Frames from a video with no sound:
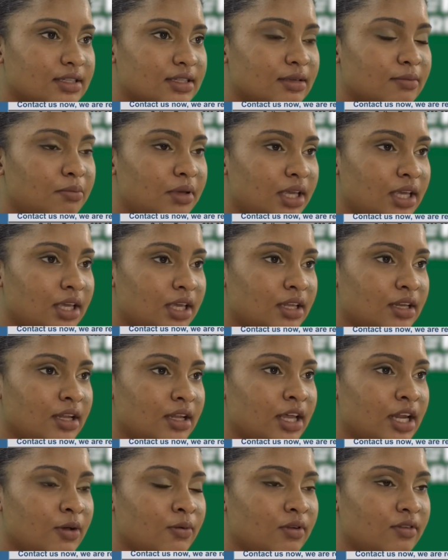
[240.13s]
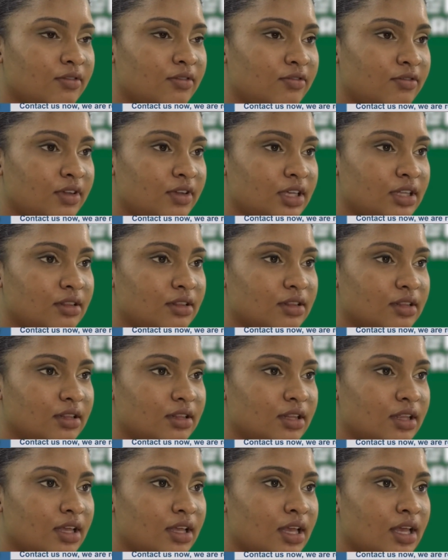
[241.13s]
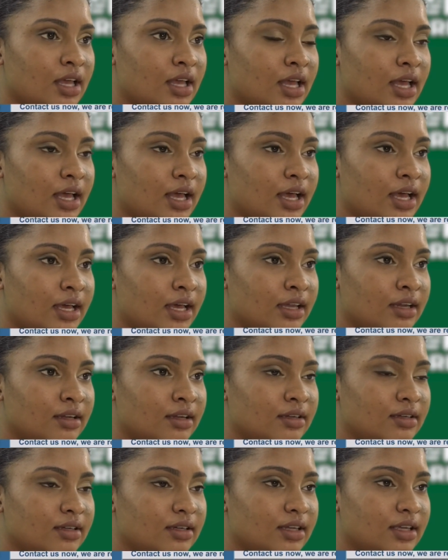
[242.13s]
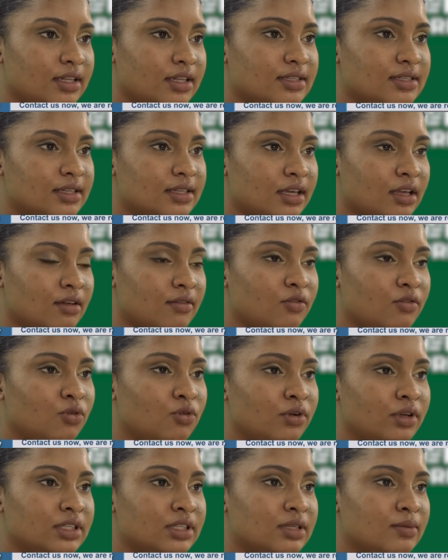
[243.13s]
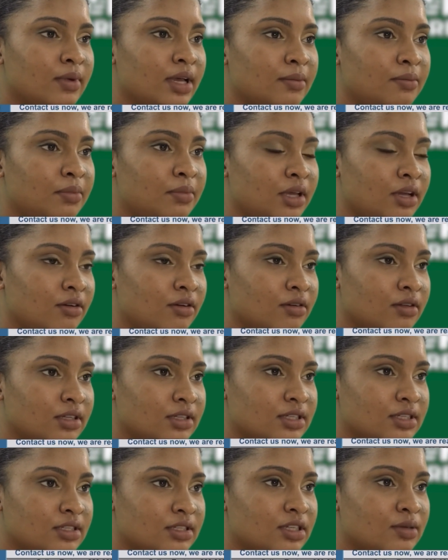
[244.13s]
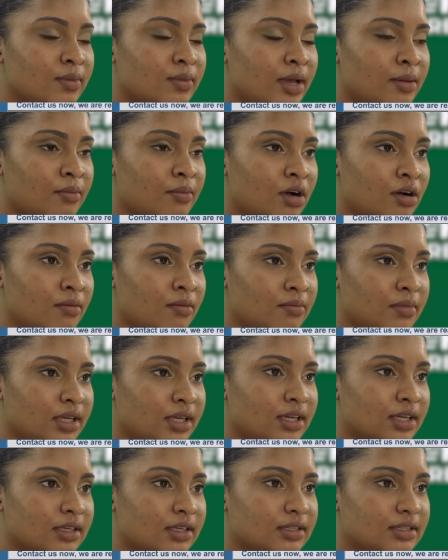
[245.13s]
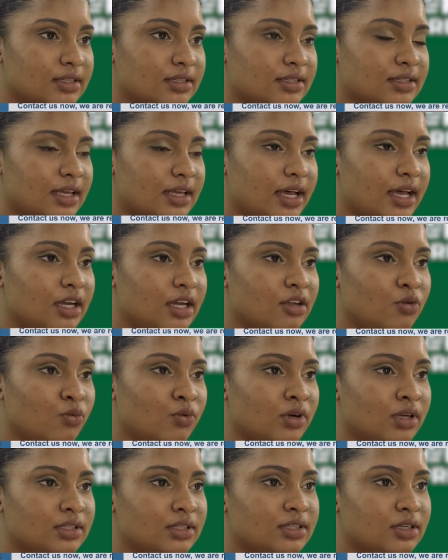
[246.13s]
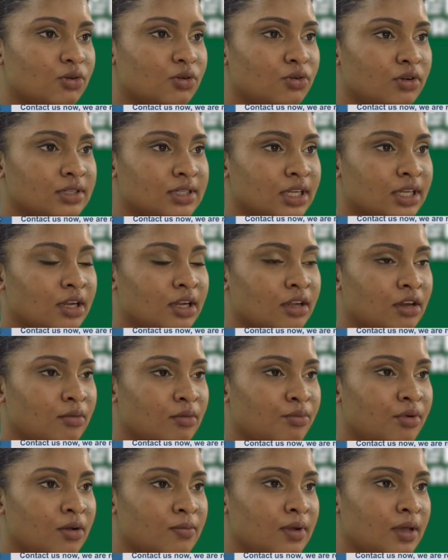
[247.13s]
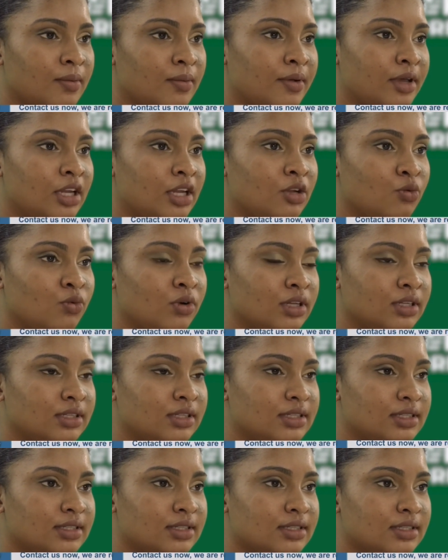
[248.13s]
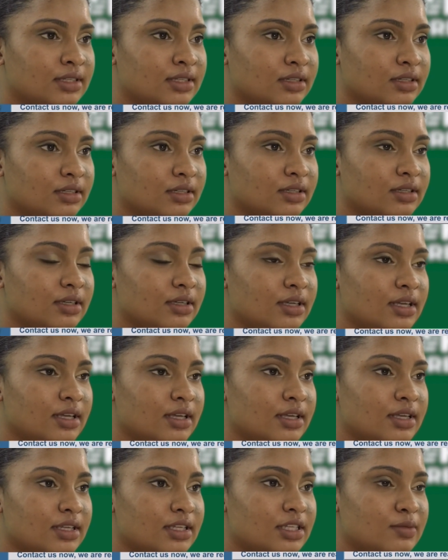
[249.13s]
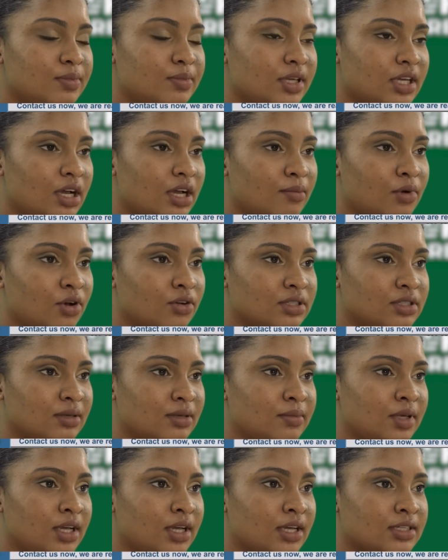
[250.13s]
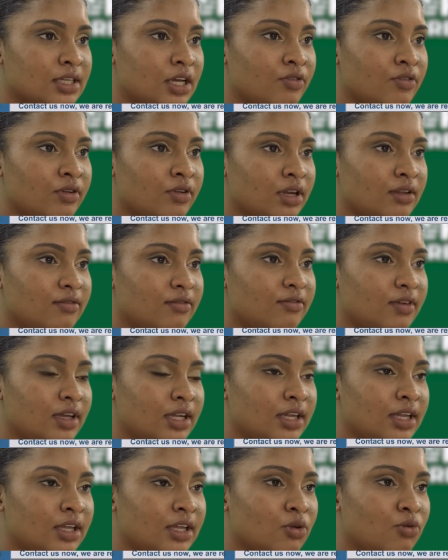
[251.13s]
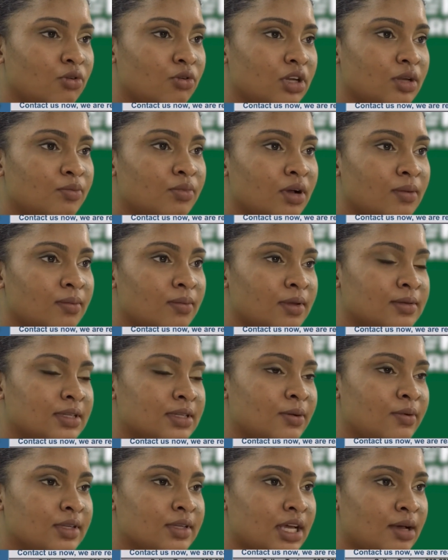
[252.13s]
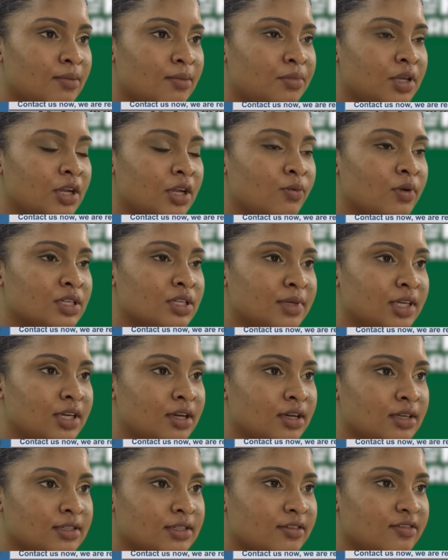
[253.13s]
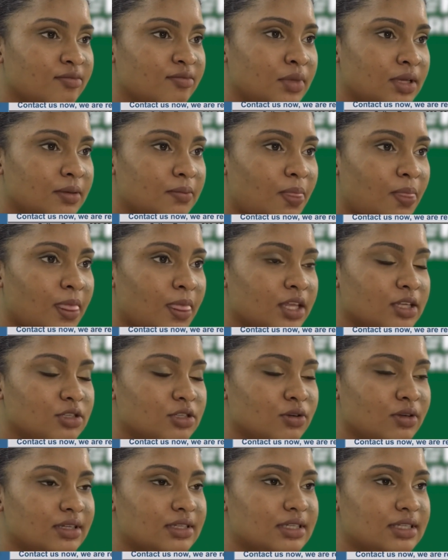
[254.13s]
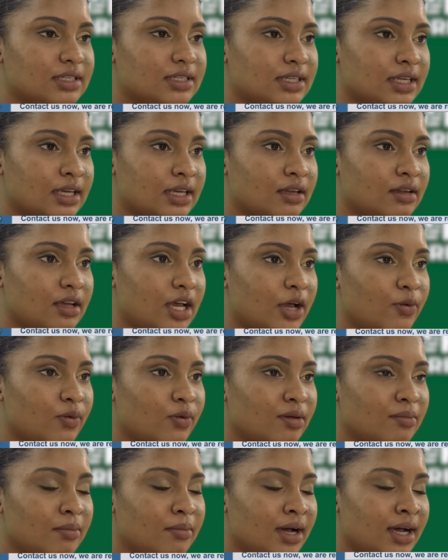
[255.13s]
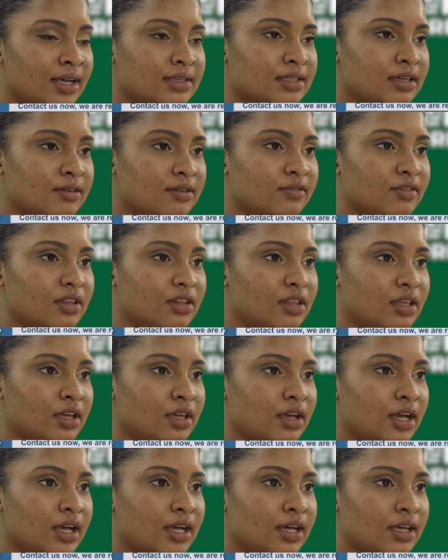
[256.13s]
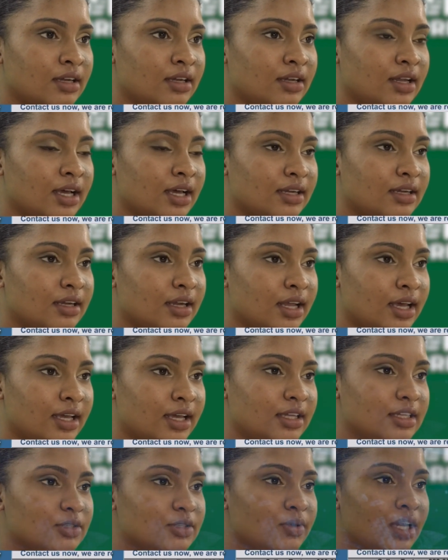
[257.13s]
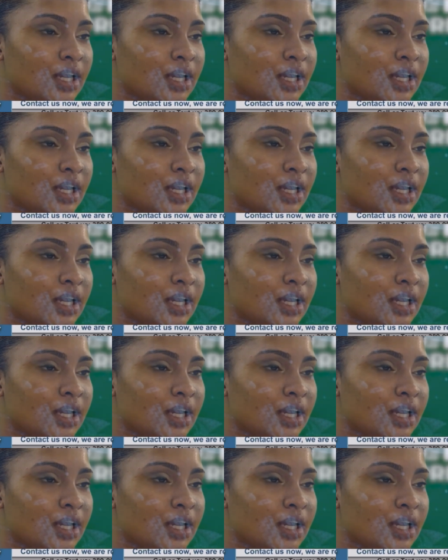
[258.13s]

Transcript: the pain that I would feel. And instead of going to my parents, to my mom, because I didn't want to cause another problem, I didn't want to speak about it because I already felt that all the problems that was happening was because of me. So instead, I would mask everything, and at night, when